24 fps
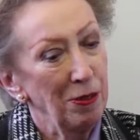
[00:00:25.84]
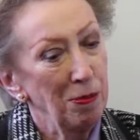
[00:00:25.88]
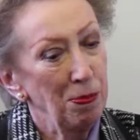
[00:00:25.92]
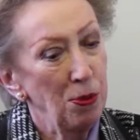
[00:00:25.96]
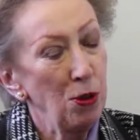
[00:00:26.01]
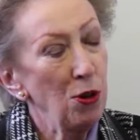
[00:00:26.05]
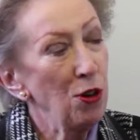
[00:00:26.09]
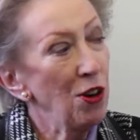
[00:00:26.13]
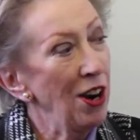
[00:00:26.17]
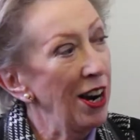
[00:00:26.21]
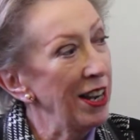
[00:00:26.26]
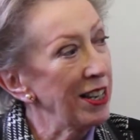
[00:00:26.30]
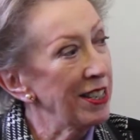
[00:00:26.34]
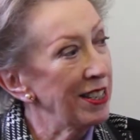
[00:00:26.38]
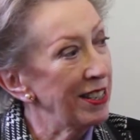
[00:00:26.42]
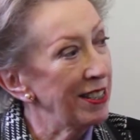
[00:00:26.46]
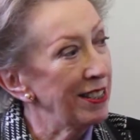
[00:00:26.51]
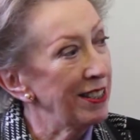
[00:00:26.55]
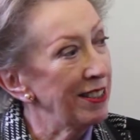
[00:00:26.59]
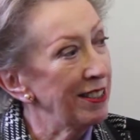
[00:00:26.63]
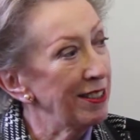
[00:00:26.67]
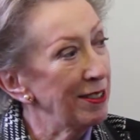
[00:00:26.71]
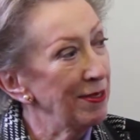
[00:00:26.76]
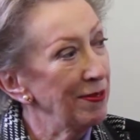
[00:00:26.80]
Pure
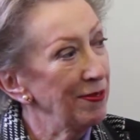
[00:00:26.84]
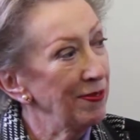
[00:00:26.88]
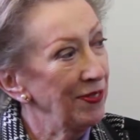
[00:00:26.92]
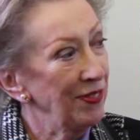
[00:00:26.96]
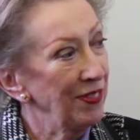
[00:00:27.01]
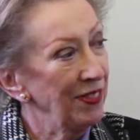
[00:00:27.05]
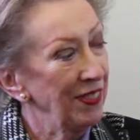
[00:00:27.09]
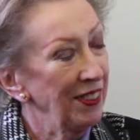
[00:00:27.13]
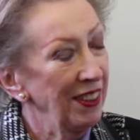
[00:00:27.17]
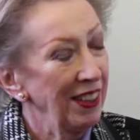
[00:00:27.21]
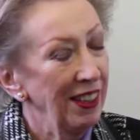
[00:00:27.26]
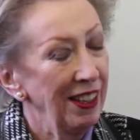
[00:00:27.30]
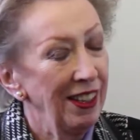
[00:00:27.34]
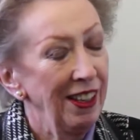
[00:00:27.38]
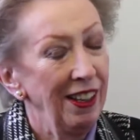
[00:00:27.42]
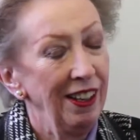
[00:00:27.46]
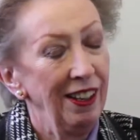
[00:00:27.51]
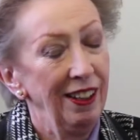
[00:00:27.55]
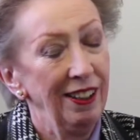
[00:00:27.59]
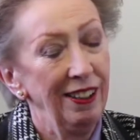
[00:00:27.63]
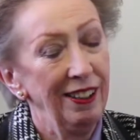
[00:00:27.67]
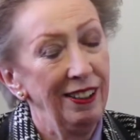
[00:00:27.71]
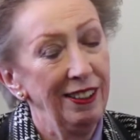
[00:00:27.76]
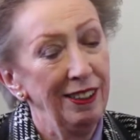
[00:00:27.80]
accident.
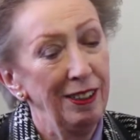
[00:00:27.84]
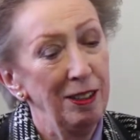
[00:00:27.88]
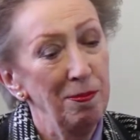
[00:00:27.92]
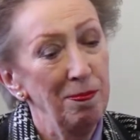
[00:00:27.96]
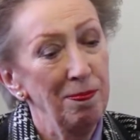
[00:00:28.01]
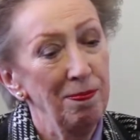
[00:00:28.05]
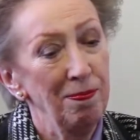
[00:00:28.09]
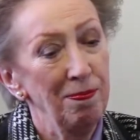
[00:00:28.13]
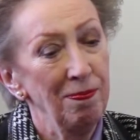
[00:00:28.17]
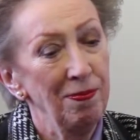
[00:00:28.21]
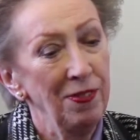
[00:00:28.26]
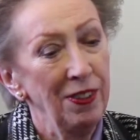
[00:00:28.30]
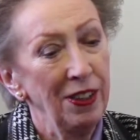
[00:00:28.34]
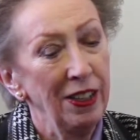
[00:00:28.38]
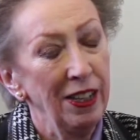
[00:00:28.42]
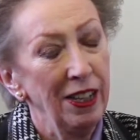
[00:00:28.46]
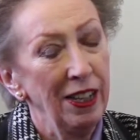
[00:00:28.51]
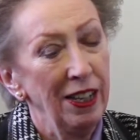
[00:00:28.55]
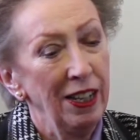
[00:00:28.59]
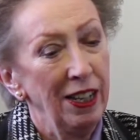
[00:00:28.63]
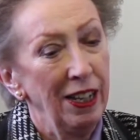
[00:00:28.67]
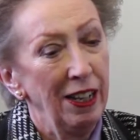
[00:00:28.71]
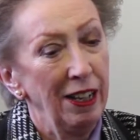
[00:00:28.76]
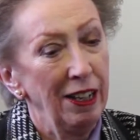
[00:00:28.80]

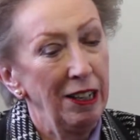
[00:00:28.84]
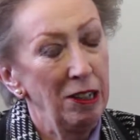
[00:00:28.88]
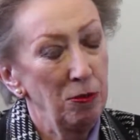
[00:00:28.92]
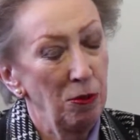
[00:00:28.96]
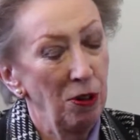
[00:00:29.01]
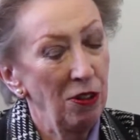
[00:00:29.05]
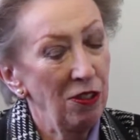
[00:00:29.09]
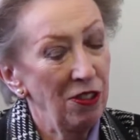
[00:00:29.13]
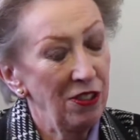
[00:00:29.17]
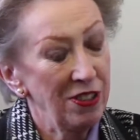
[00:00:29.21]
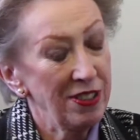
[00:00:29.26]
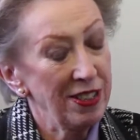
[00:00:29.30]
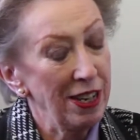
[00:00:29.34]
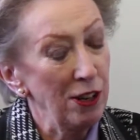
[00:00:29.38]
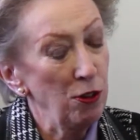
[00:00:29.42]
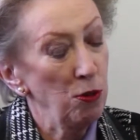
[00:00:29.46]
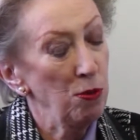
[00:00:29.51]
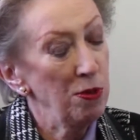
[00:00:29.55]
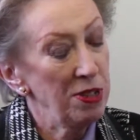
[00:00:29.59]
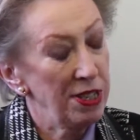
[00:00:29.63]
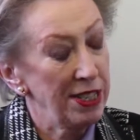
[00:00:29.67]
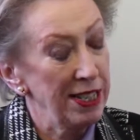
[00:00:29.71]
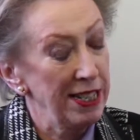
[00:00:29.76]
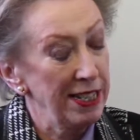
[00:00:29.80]
One of the things I
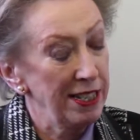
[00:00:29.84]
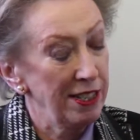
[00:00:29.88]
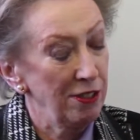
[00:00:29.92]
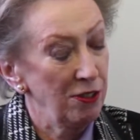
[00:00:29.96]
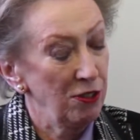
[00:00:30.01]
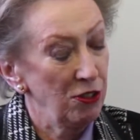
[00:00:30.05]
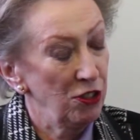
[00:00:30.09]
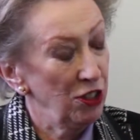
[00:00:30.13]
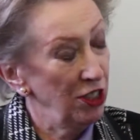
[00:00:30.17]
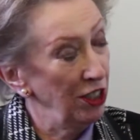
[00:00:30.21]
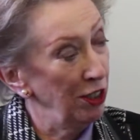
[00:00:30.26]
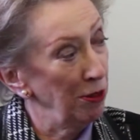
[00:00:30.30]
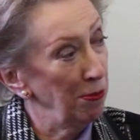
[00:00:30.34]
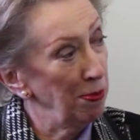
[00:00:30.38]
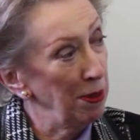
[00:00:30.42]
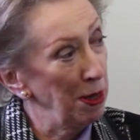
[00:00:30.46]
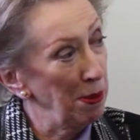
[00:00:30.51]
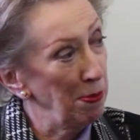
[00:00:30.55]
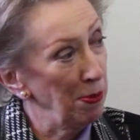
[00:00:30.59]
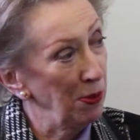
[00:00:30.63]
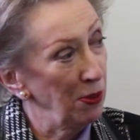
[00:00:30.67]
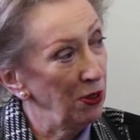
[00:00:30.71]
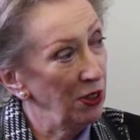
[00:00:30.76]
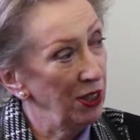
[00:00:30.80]
always say to young
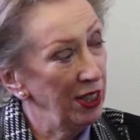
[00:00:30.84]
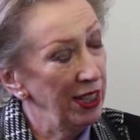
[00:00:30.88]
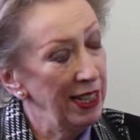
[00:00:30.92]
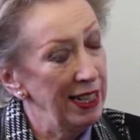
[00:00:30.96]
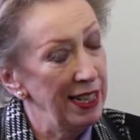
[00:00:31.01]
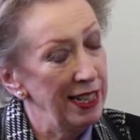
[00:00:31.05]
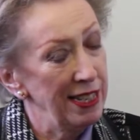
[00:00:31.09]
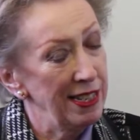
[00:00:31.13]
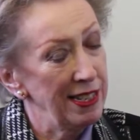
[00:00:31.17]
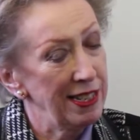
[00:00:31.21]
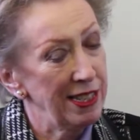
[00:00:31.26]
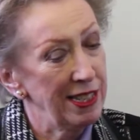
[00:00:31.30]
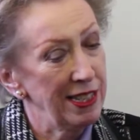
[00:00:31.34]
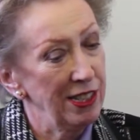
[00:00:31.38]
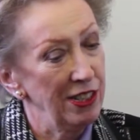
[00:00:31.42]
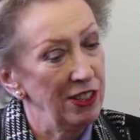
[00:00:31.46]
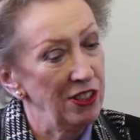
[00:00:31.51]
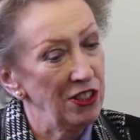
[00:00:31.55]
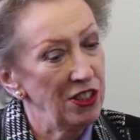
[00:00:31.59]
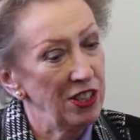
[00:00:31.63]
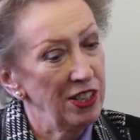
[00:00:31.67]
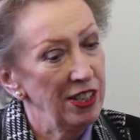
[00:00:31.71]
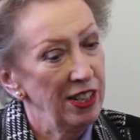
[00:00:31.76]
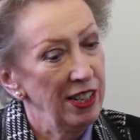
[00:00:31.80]
people is
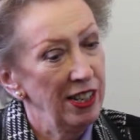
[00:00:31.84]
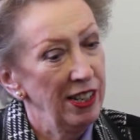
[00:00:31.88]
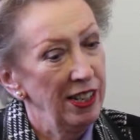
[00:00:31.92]
that